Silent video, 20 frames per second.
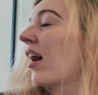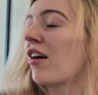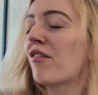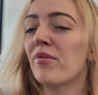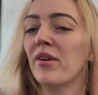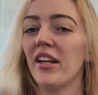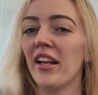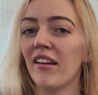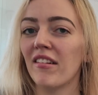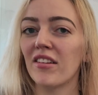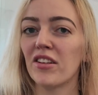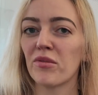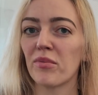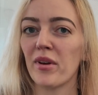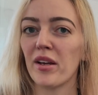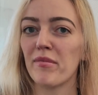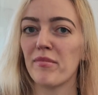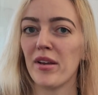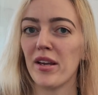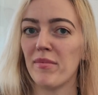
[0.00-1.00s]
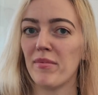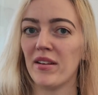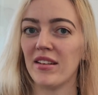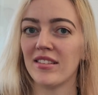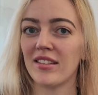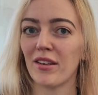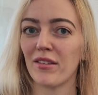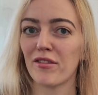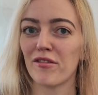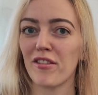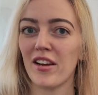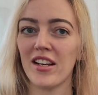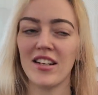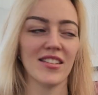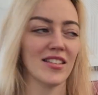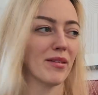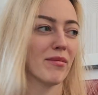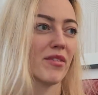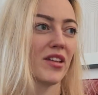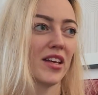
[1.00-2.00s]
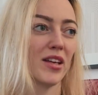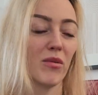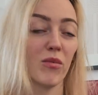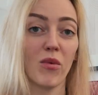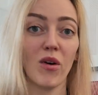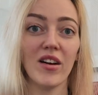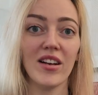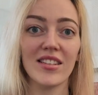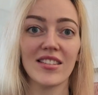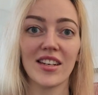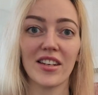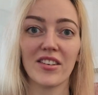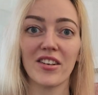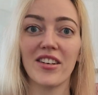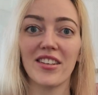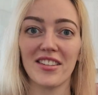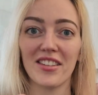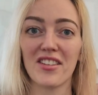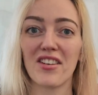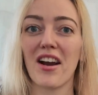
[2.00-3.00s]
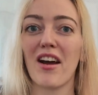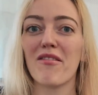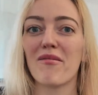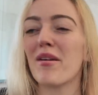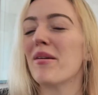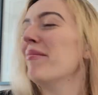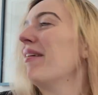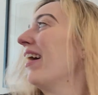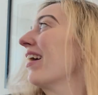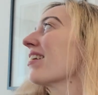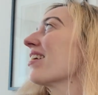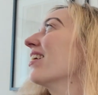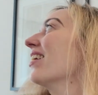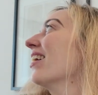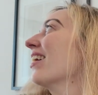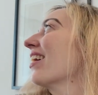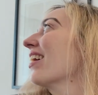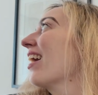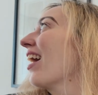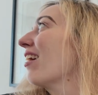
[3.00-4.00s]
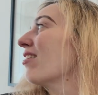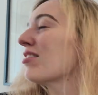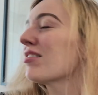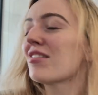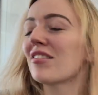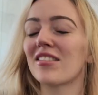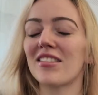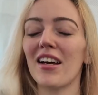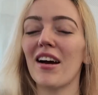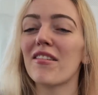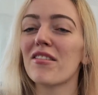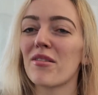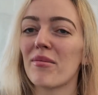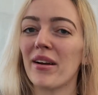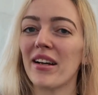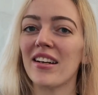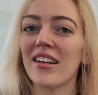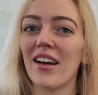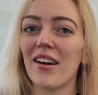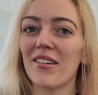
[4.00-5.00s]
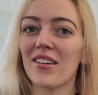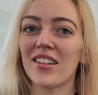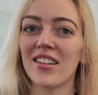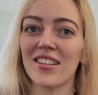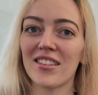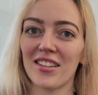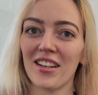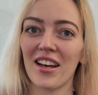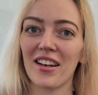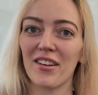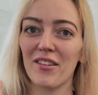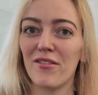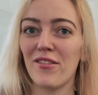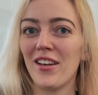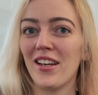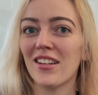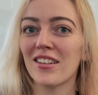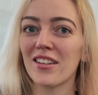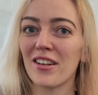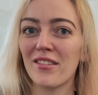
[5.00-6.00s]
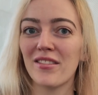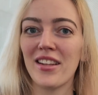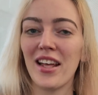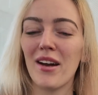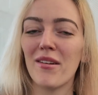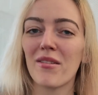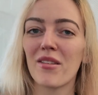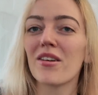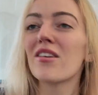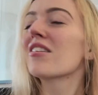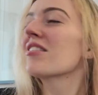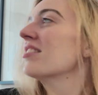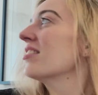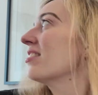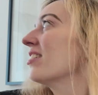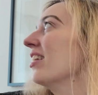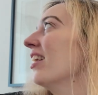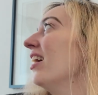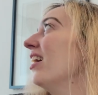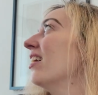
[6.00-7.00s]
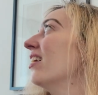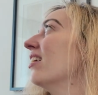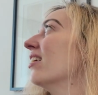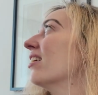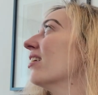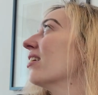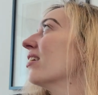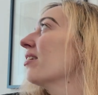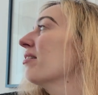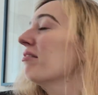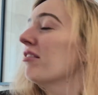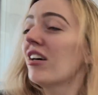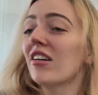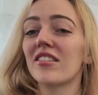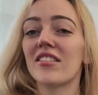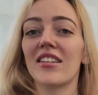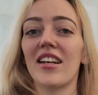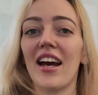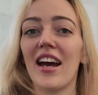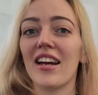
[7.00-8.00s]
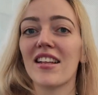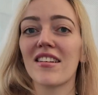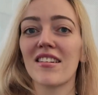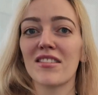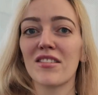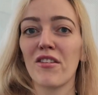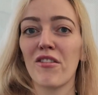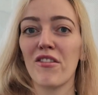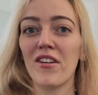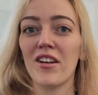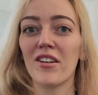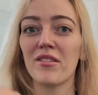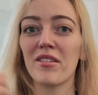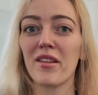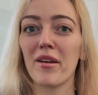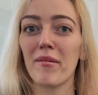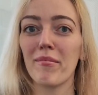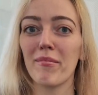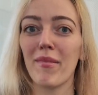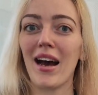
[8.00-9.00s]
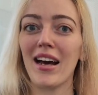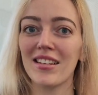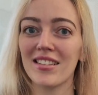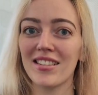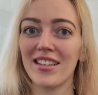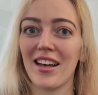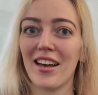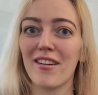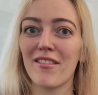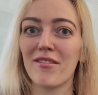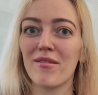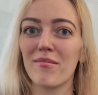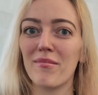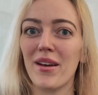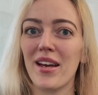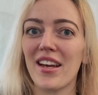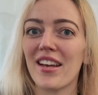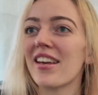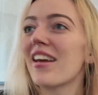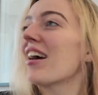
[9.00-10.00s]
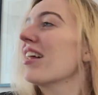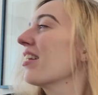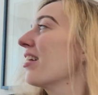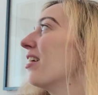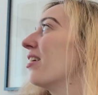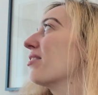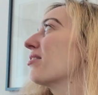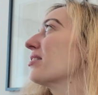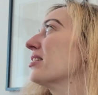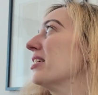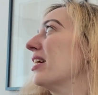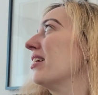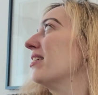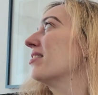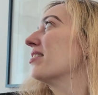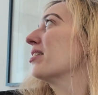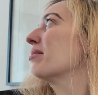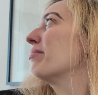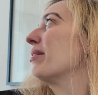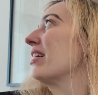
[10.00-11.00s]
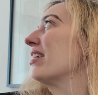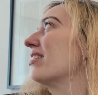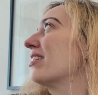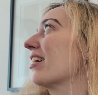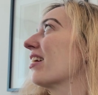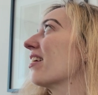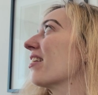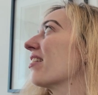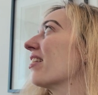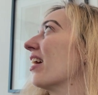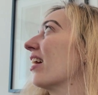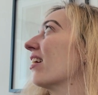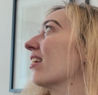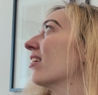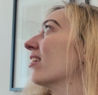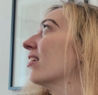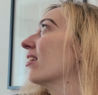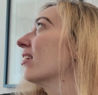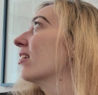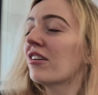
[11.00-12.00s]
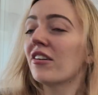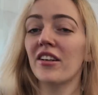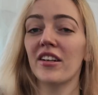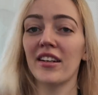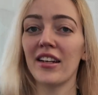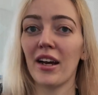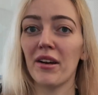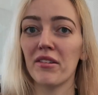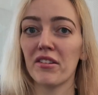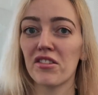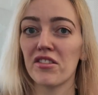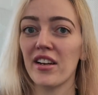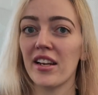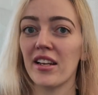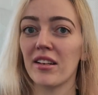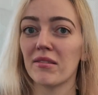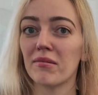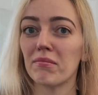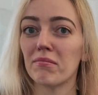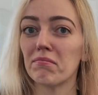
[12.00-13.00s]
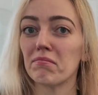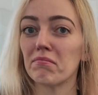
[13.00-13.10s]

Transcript: I've been hearing this weird beeping sound for ages and I'm thinking, what is that noise? It's driving me mad. I just looked out of the window and there's like a field over there with horses in it. Not today, there's a field with a massive big yellow JCB digger thing cutting down a tree.